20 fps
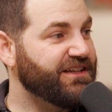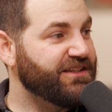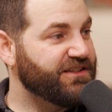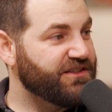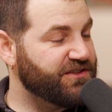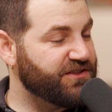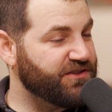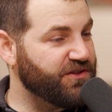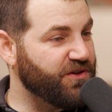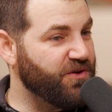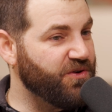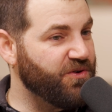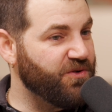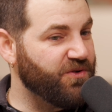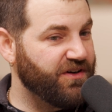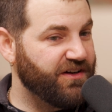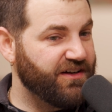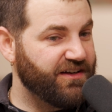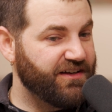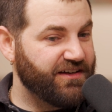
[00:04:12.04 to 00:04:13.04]

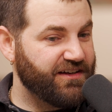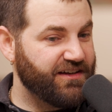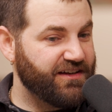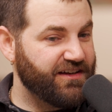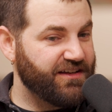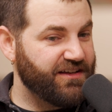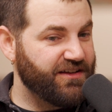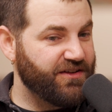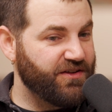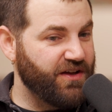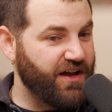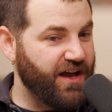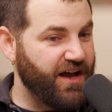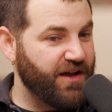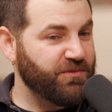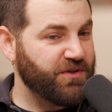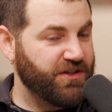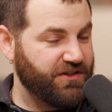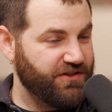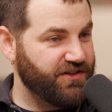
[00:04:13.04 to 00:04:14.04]
So
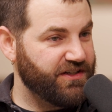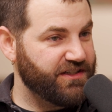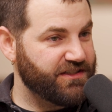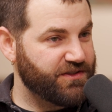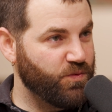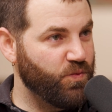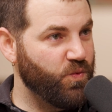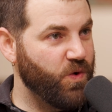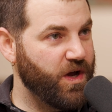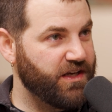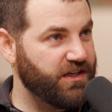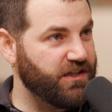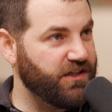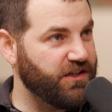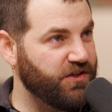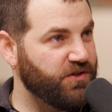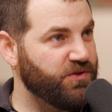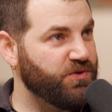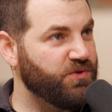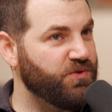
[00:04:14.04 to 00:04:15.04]
I'm curious, when
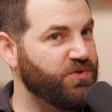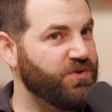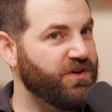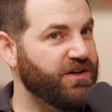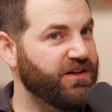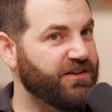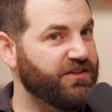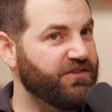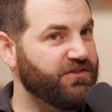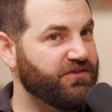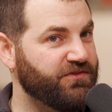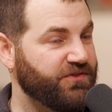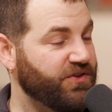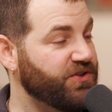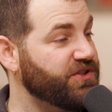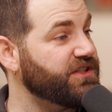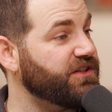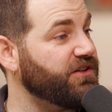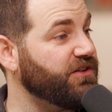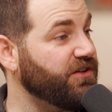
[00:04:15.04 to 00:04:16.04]
you
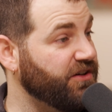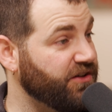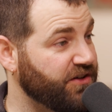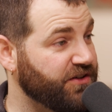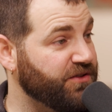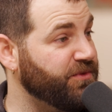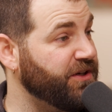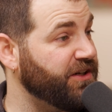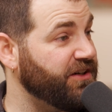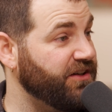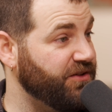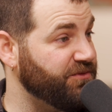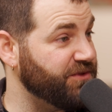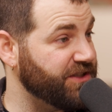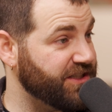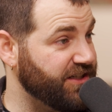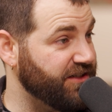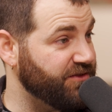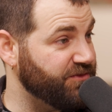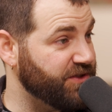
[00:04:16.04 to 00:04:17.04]
first heard about Alma
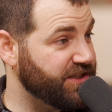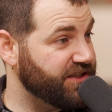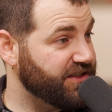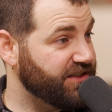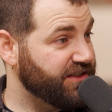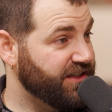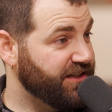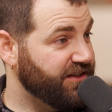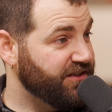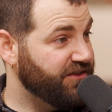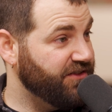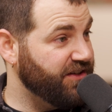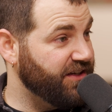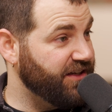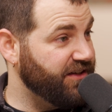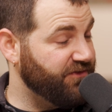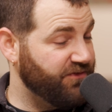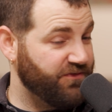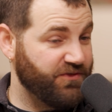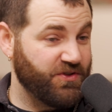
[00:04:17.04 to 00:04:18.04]
Thomas,
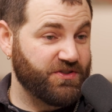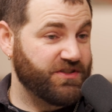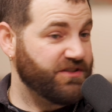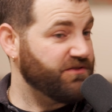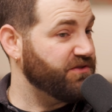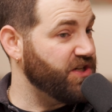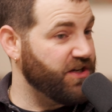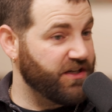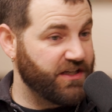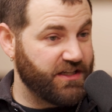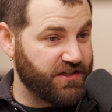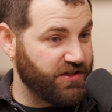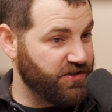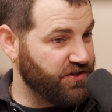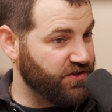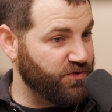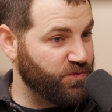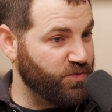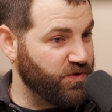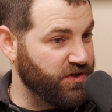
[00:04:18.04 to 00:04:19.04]
first dug into
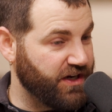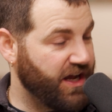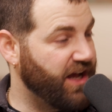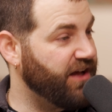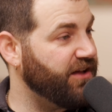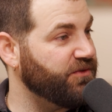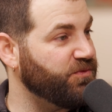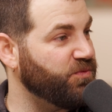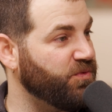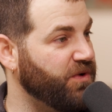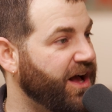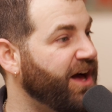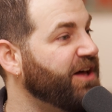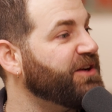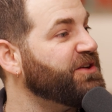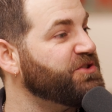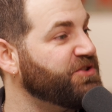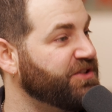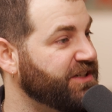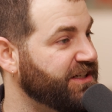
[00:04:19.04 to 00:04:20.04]
her work, how
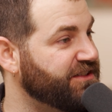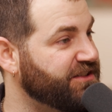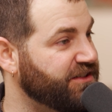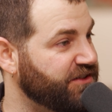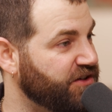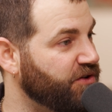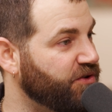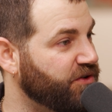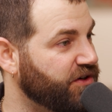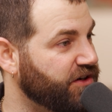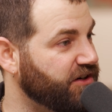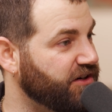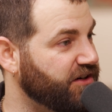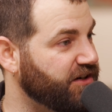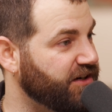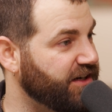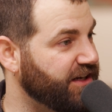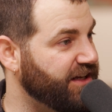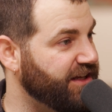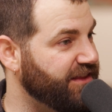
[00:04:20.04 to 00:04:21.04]
did you get to know
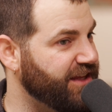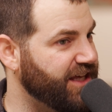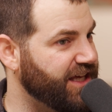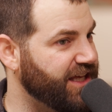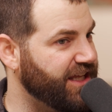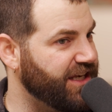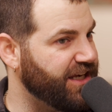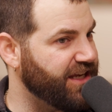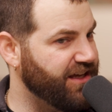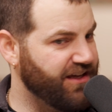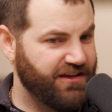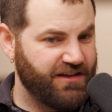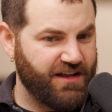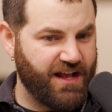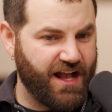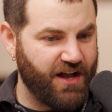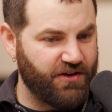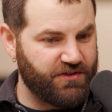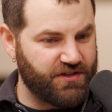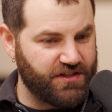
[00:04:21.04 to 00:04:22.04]
her? And then
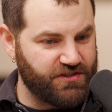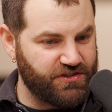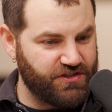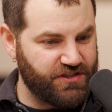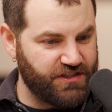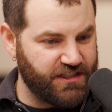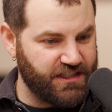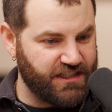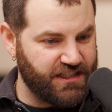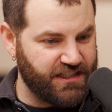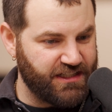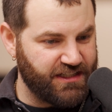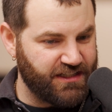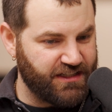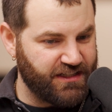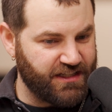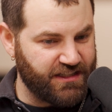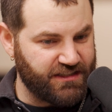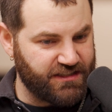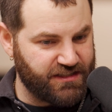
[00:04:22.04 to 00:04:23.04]
how did
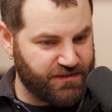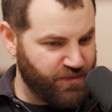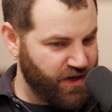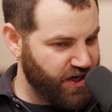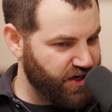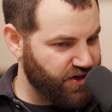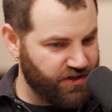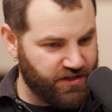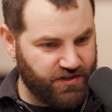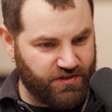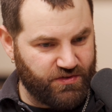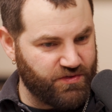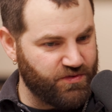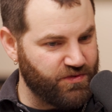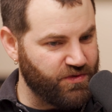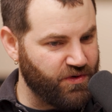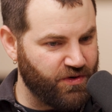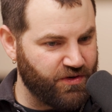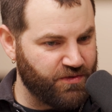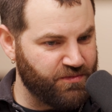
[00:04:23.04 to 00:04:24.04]
she inspire
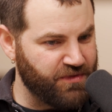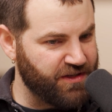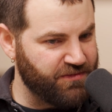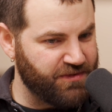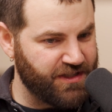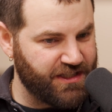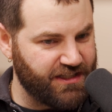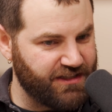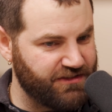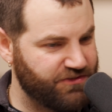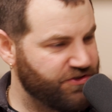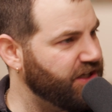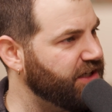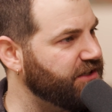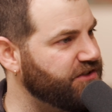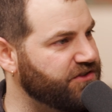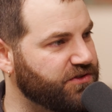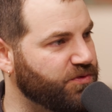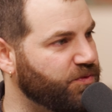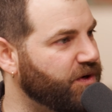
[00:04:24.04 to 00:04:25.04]
you or maybe
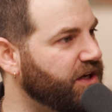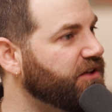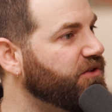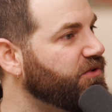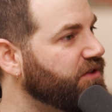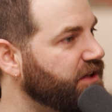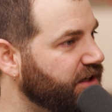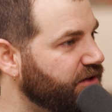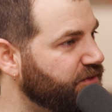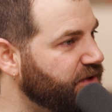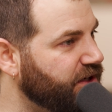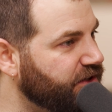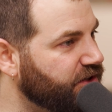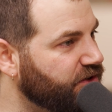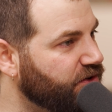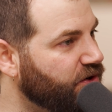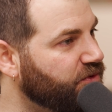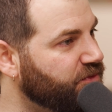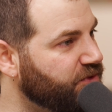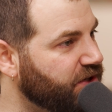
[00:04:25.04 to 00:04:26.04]
change the way you think about
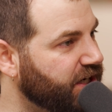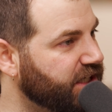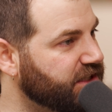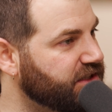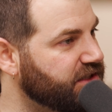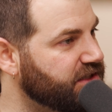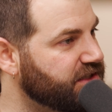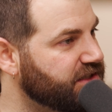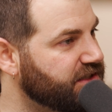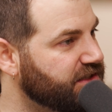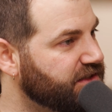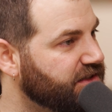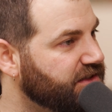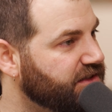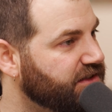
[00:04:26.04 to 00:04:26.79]
your own practice?